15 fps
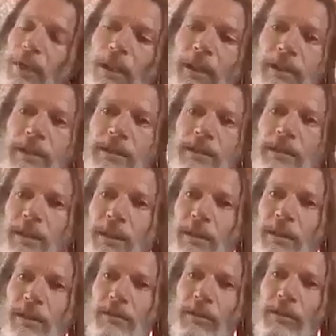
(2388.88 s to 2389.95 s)
This is
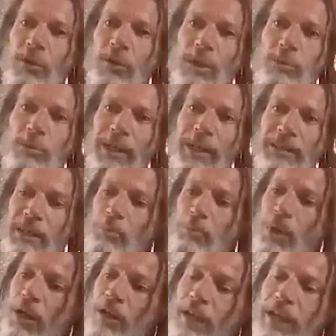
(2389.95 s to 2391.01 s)
the only plastic
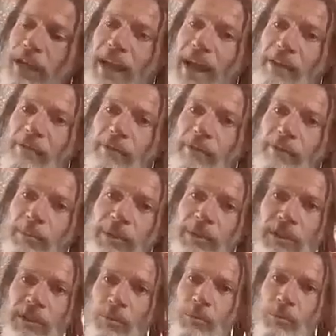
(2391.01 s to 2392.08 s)
bottle I have from
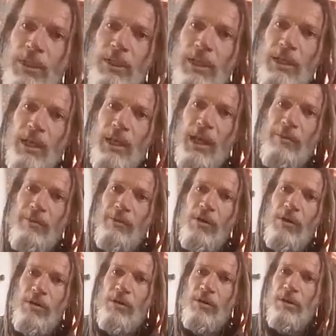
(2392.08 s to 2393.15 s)
this company. They have
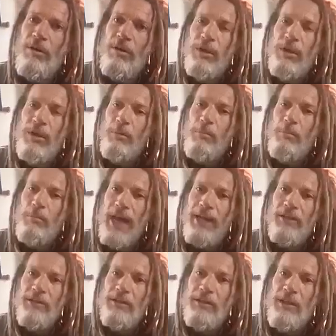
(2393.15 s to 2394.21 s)
all
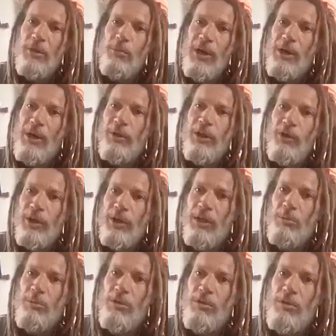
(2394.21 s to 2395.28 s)
bags that are
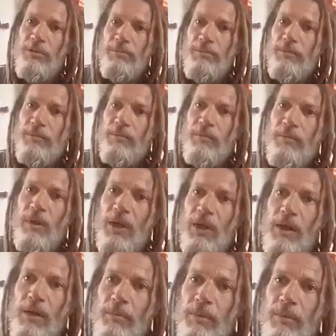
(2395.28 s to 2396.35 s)
biodegradable.
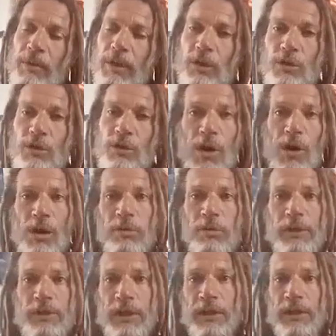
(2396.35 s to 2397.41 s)
They do all
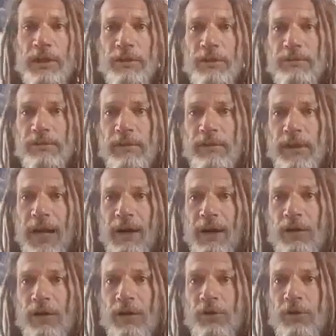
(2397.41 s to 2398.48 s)
regenerative
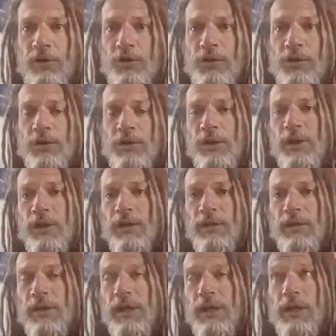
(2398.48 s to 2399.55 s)
agriculture.
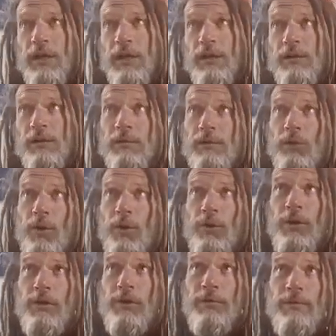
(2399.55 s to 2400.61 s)
They grow
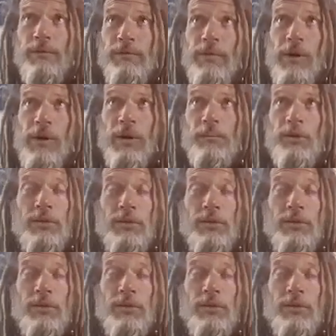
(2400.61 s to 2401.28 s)
their farms